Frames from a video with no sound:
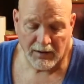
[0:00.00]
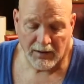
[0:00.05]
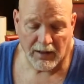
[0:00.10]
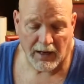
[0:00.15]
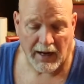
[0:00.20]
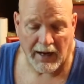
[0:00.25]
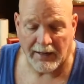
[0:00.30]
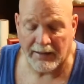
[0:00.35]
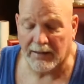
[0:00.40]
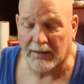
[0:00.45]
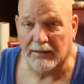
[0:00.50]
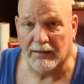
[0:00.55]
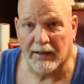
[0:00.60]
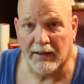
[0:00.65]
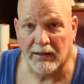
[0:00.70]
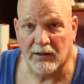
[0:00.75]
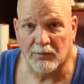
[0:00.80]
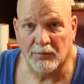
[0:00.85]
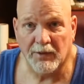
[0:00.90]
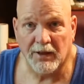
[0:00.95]
I didn't
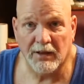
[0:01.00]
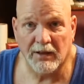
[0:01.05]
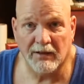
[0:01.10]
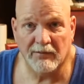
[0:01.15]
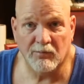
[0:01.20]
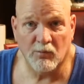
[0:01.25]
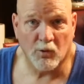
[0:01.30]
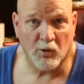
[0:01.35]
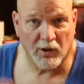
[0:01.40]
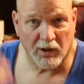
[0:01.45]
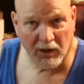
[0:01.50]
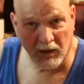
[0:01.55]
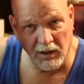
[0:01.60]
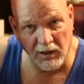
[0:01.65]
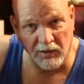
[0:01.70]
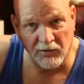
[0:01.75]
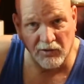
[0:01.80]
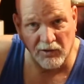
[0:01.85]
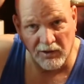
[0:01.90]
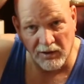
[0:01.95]
like them. They left more
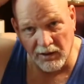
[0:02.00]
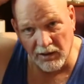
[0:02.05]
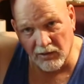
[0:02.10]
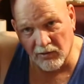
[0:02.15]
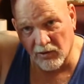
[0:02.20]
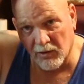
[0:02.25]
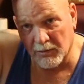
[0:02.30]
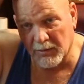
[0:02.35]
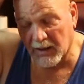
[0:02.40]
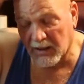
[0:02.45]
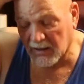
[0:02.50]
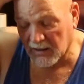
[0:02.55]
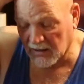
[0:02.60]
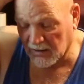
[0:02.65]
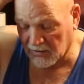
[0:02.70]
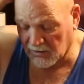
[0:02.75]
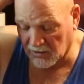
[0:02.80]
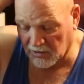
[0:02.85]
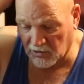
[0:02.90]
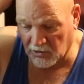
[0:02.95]
cuts and nicks on my
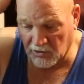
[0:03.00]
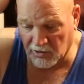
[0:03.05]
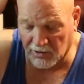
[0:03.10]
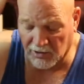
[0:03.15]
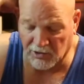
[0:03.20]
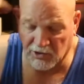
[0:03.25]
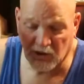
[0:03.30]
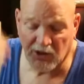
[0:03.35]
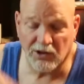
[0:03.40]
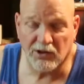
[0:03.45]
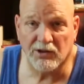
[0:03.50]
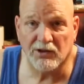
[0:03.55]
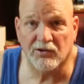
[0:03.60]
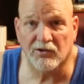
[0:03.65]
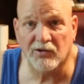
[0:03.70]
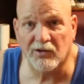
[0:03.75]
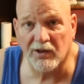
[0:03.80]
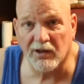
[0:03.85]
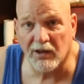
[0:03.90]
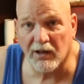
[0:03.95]
head than you could have shook a
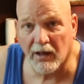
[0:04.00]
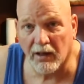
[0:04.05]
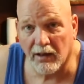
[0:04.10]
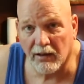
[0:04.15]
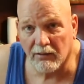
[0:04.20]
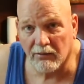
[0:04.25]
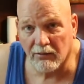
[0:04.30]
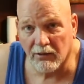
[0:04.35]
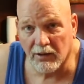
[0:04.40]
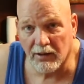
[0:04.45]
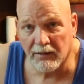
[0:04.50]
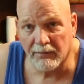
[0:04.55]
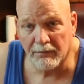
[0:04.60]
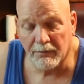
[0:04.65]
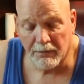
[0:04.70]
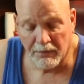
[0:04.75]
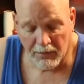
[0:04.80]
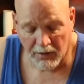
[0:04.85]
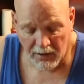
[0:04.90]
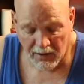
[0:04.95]
stick at, right?
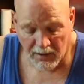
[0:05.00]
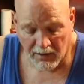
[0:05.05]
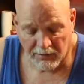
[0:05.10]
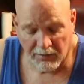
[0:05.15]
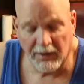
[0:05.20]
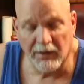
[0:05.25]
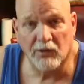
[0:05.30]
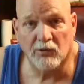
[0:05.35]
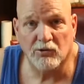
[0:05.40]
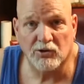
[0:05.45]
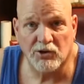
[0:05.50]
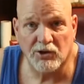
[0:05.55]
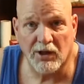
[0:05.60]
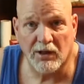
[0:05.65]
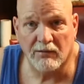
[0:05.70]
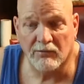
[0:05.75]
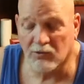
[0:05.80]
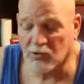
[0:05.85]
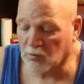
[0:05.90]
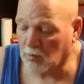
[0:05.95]
They don't
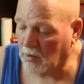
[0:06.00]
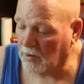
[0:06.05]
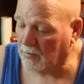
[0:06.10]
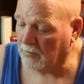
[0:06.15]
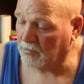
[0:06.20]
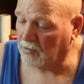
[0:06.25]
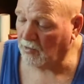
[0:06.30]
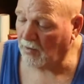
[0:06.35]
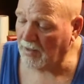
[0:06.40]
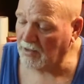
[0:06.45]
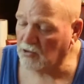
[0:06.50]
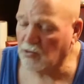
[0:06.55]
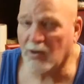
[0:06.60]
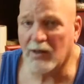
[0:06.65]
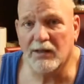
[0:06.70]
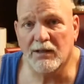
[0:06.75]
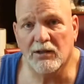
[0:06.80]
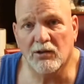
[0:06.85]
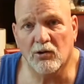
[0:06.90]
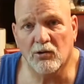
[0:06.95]
shave as well. So I
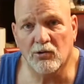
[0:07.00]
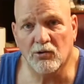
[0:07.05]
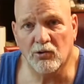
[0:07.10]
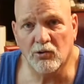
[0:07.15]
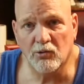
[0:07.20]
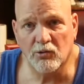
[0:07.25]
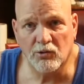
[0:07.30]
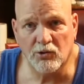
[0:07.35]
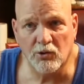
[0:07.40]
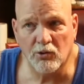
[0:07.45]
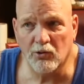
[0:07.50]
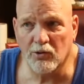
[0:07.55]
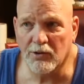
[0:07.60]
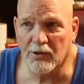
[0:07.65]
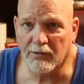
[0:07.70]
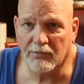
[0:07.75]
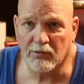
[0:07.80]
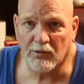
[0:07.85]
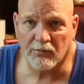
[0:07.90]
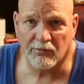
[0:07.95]
tried to go to two
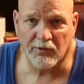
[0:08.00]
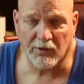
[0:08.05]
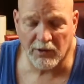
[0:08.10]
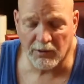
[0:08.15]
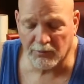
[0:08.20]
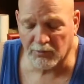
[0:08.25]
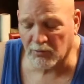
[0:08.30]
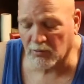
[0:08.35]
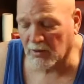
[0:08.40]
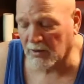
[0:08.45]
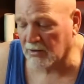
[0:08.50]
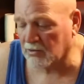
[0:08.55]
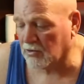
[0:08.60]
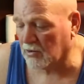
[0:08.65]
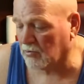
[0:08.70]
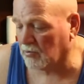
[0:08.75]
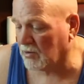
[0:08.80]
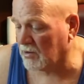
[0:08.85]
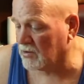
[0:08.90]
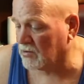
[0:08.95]
different Phillips
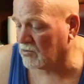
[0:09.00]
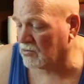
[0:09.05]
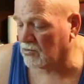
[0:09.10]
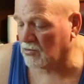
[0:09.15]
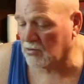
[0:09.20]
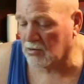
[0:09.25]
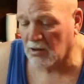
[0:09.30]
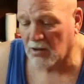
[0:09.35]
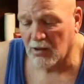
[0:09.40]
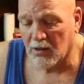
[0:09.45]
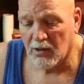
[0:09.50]
electric razors.